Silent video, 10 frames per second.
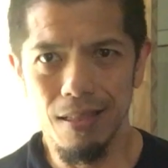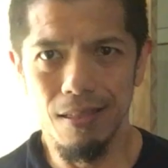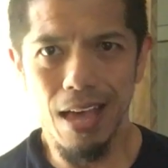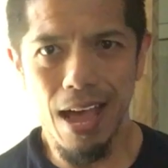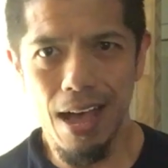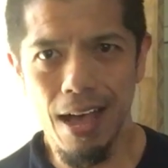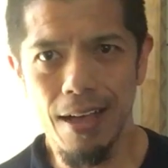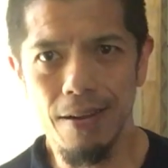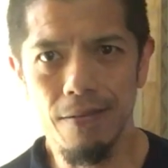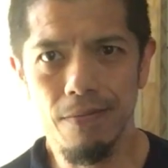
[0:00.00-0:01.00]

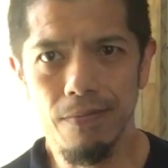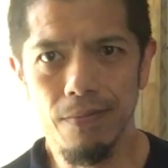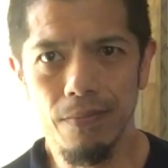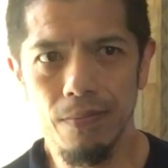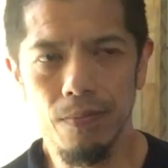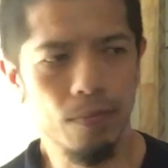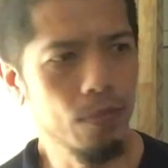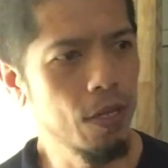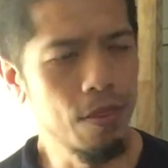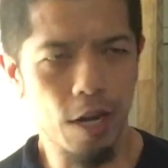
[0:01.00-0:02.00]
that
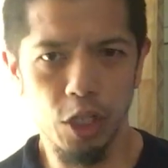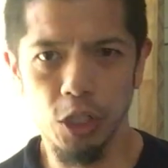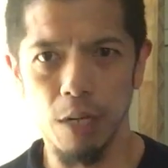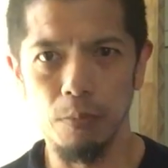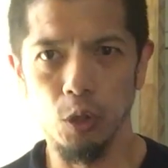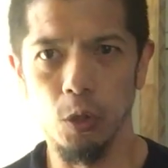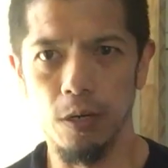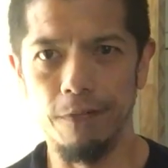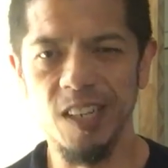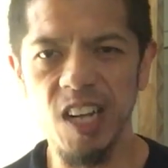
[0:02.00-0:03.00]
there's some sort
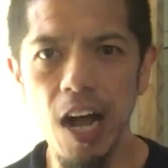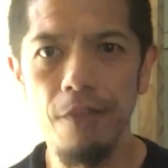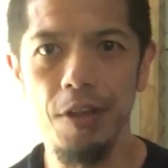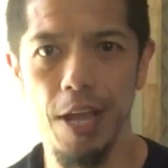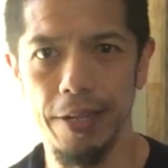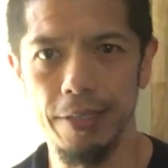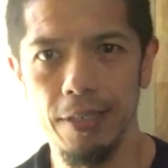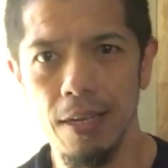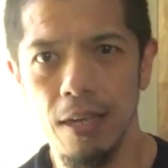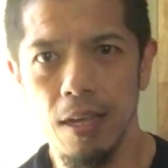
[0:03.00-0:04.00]
of covenant
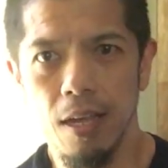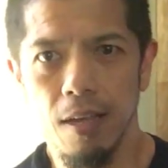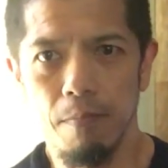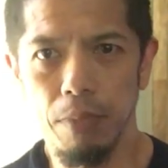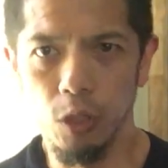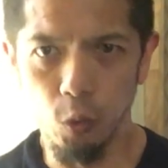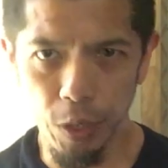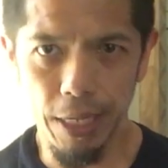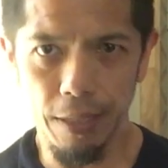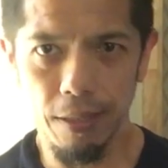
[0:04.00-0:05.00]

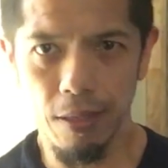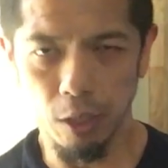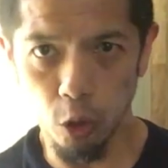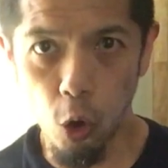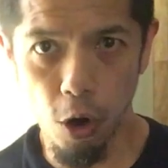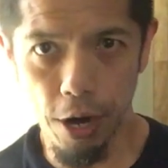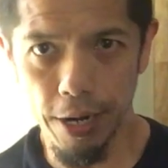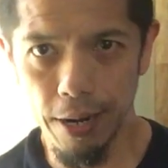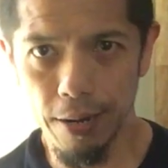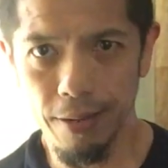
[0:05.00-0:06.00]
between the Lord
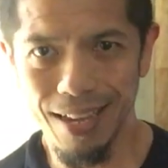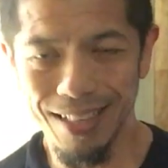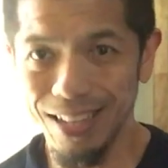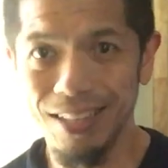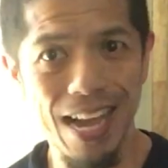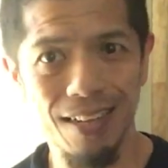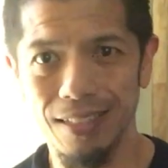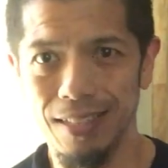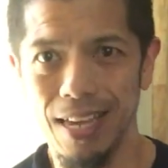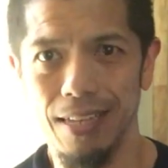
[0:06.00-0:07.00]
and the United
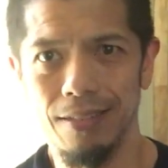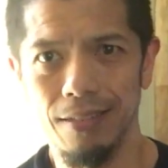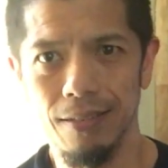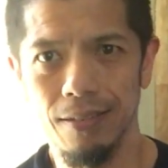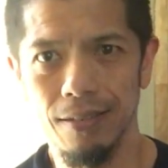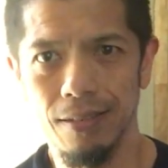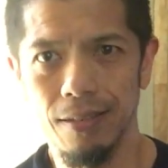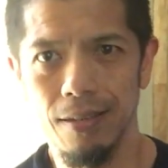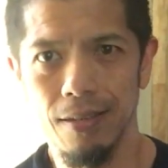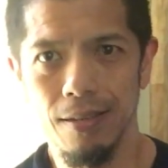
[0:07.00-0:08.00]
States.
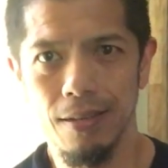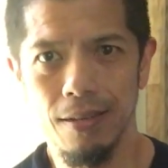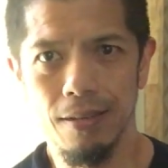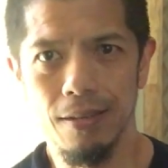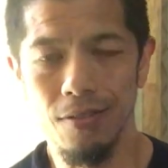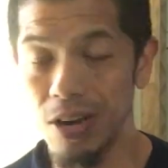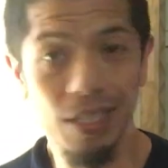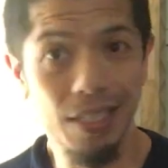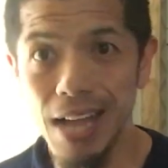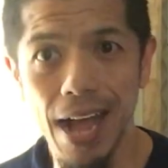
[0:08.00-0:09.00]
There
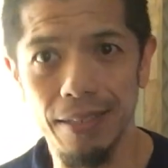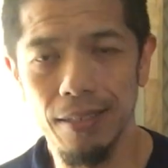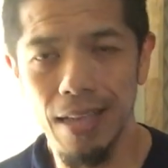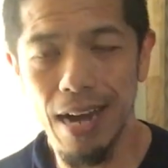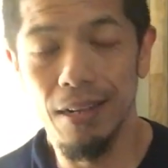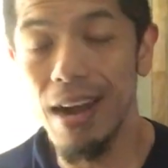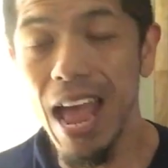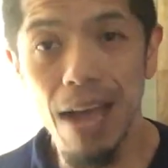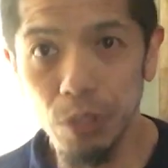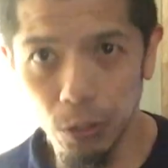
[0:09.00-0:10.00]
is not. There
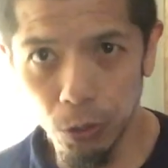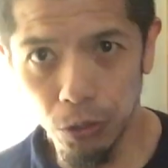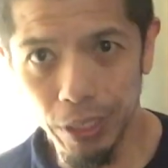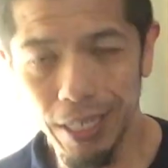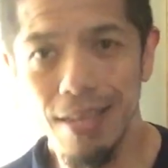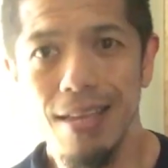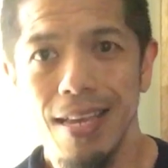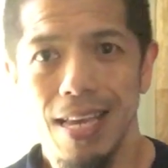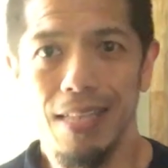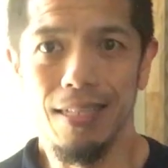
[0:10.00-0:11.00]
absolutely
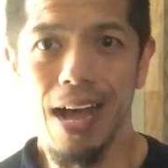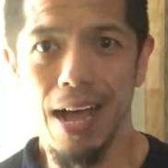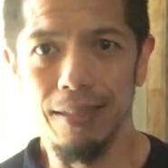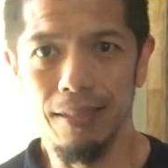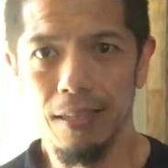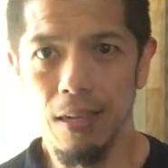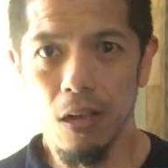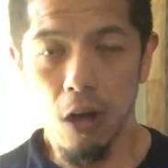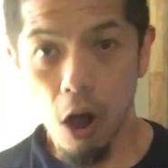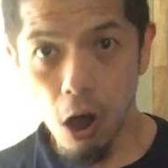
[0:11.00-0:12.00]
is not.
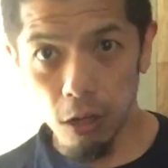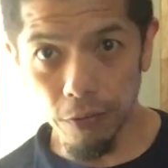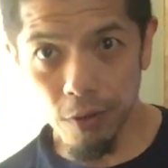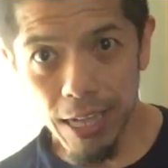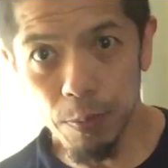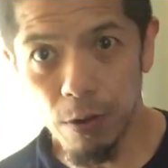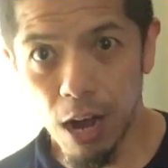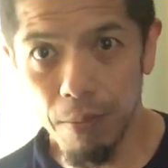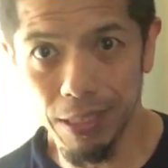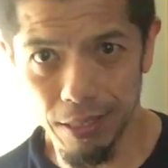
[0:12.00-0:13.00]
All of God's
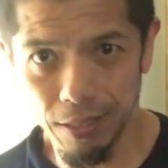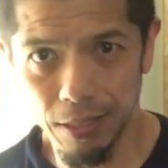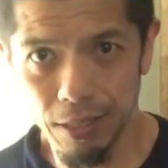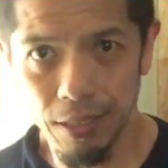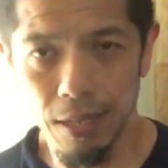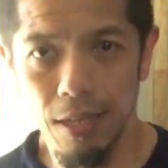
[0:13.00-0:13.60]
promises